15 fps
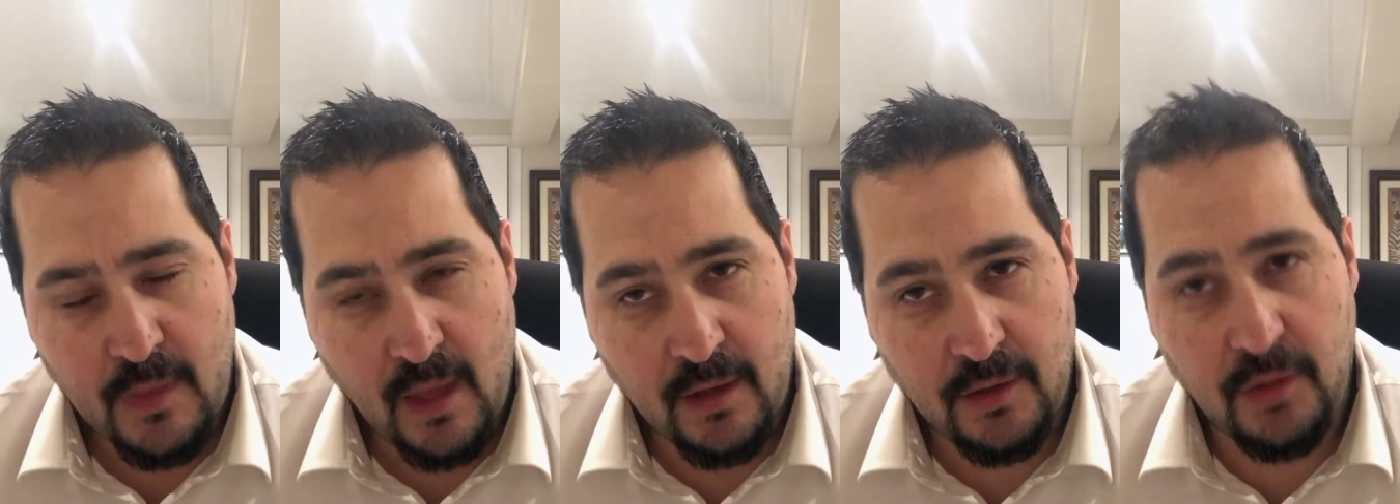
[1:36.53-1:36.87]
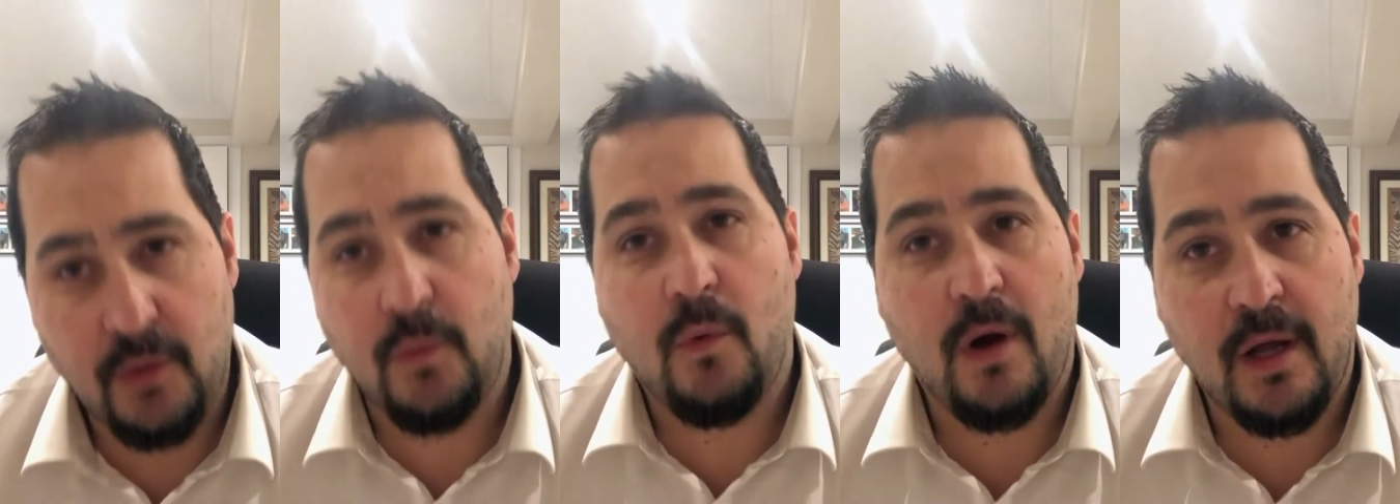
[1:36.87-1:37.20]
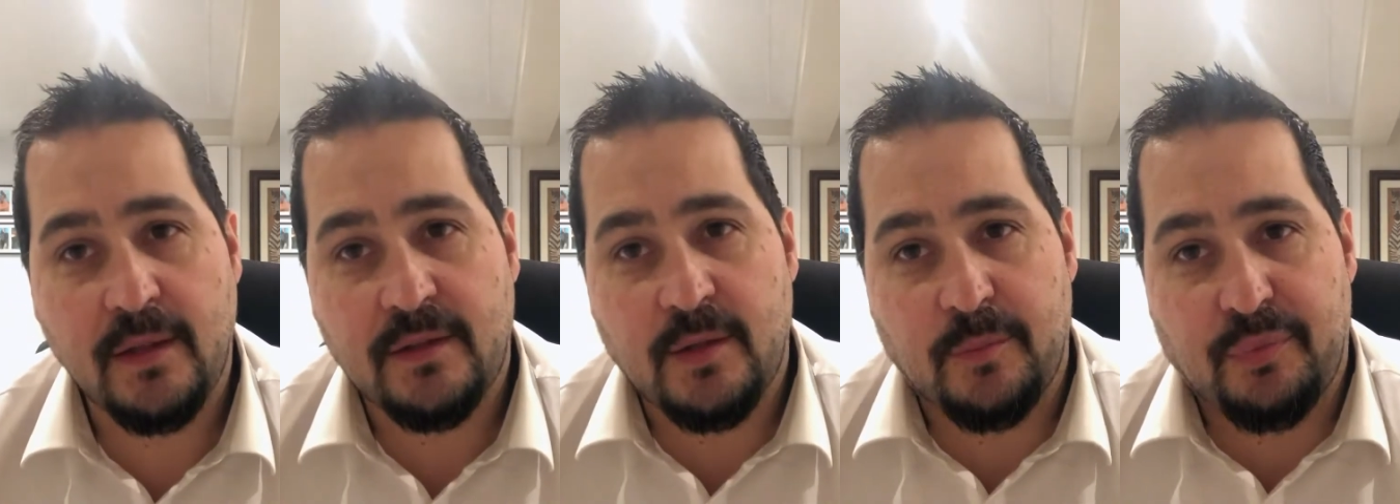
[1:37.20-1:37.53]
you
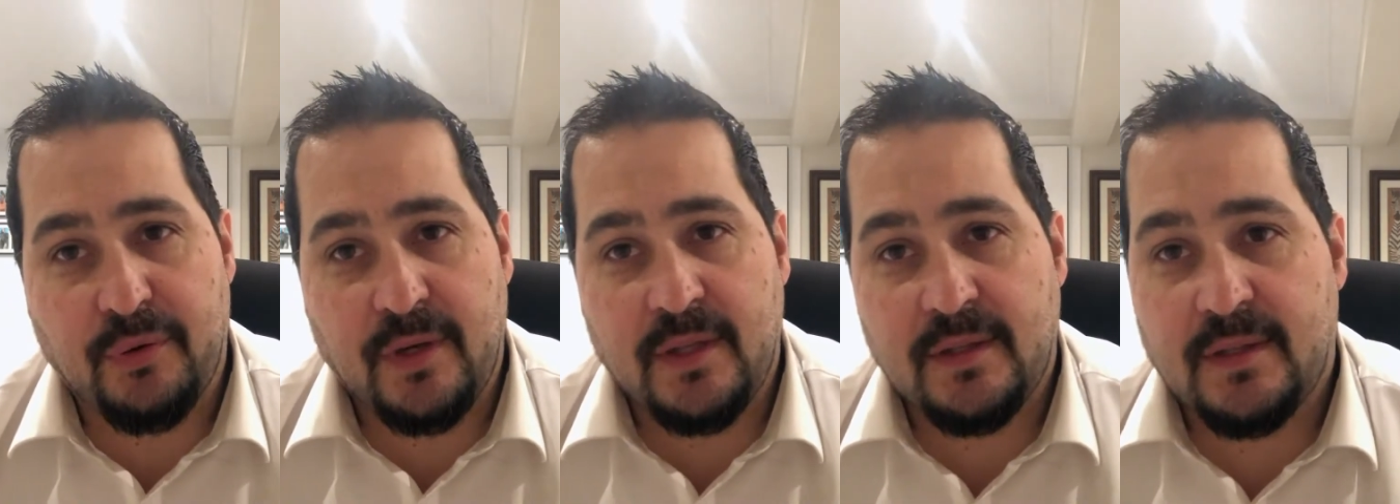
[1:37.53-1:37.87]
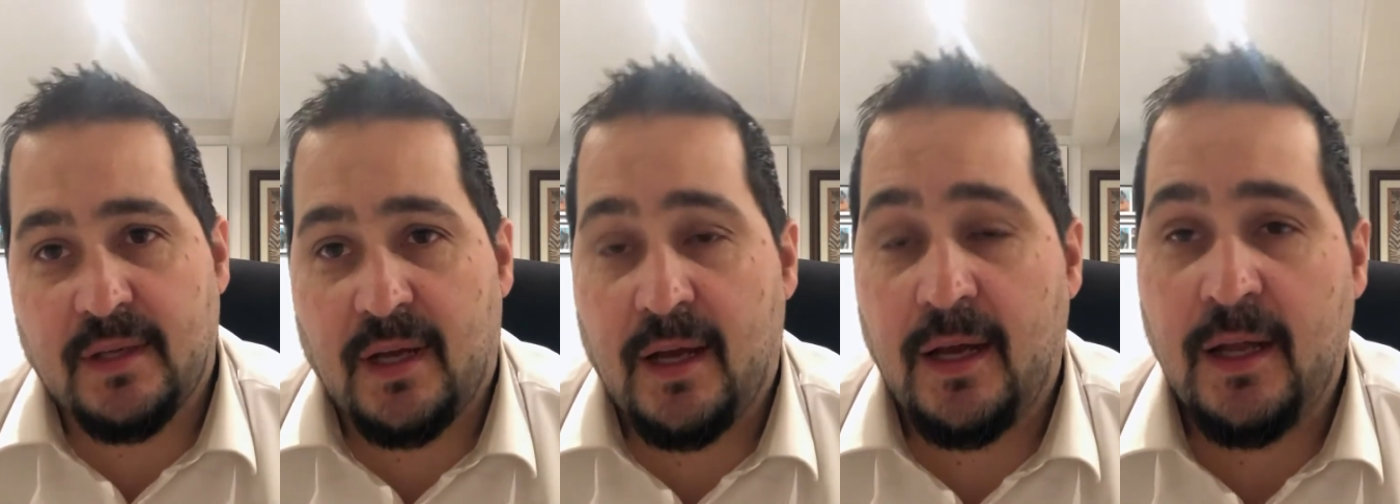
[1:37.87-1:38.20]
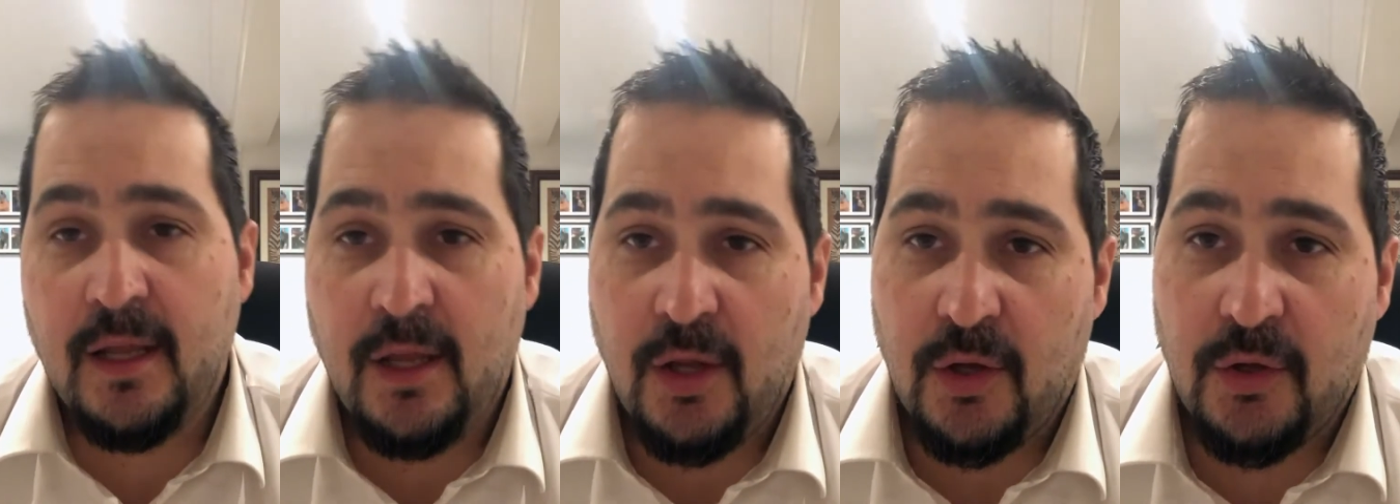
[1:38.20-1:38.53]
want to print
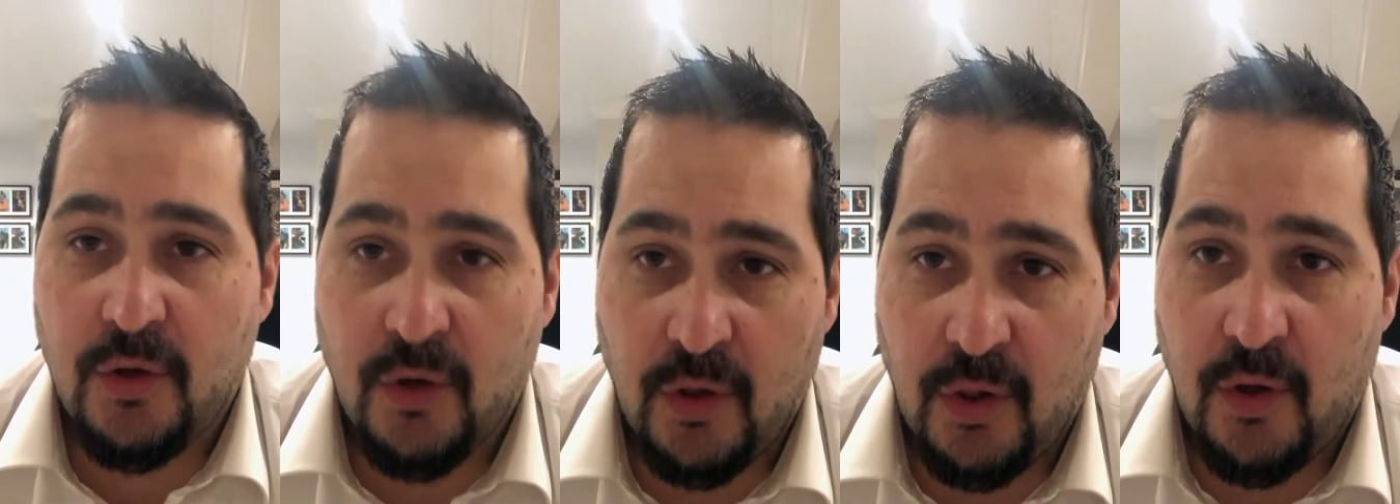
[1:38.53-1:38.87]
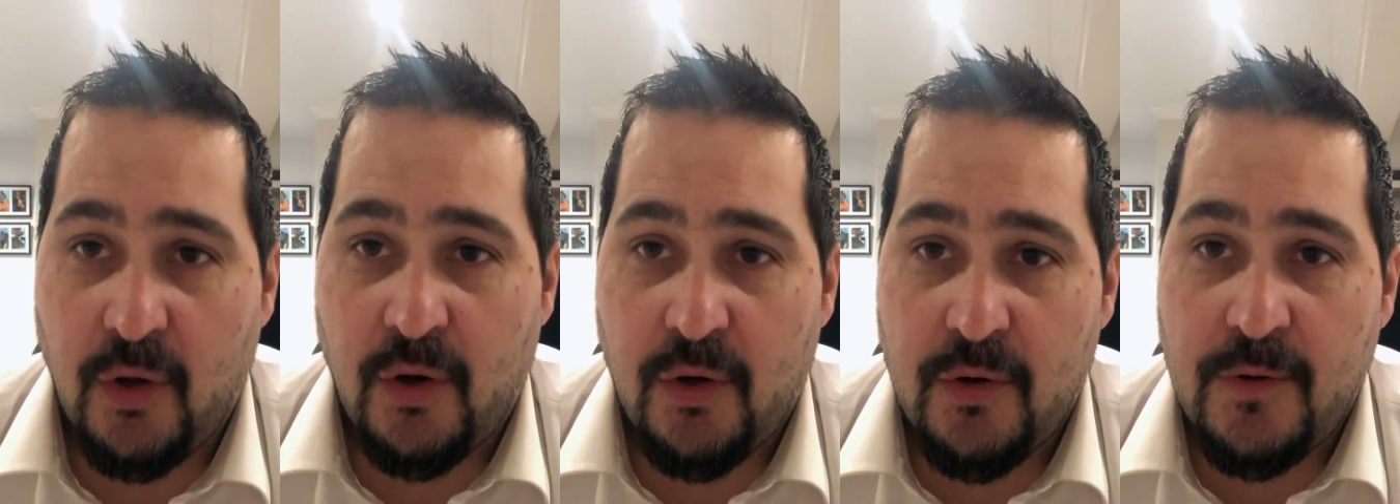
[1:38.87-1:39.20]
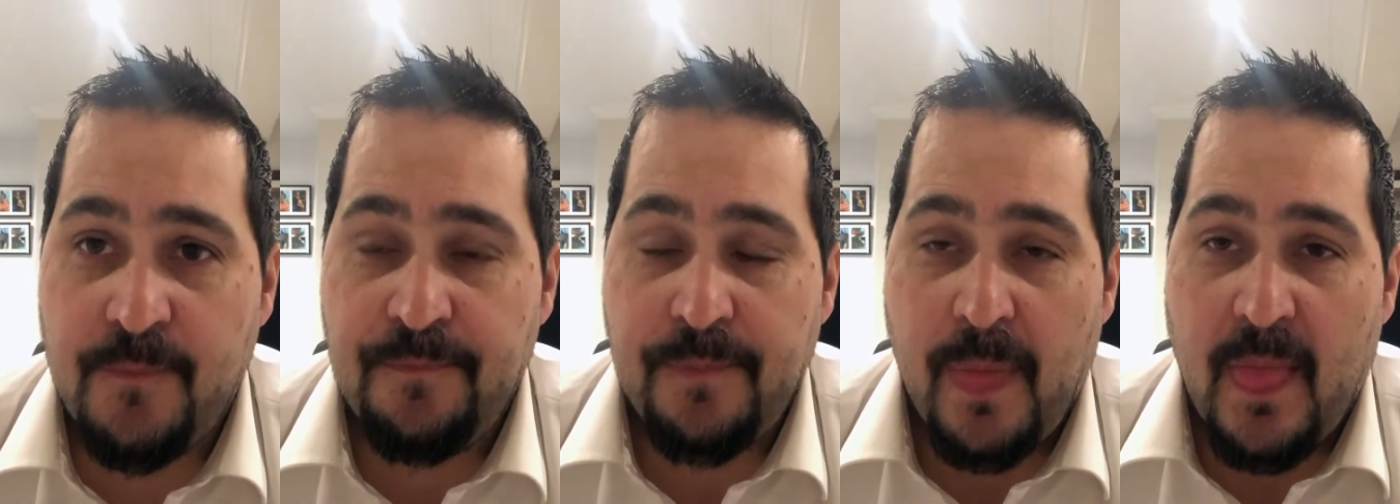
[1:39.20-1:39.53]
your
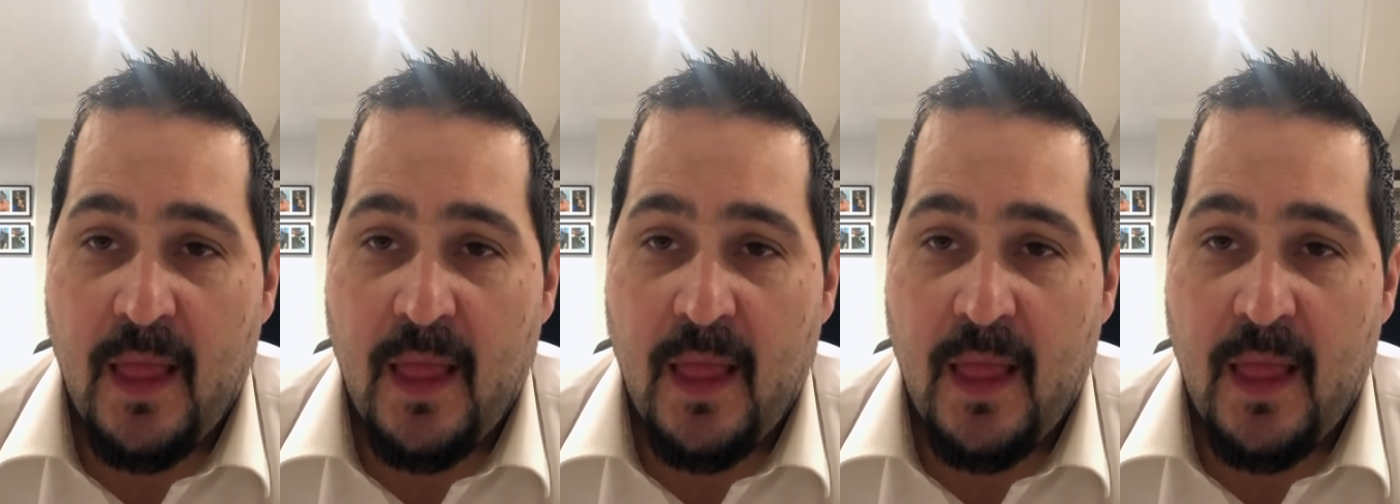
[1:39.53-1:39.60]
logo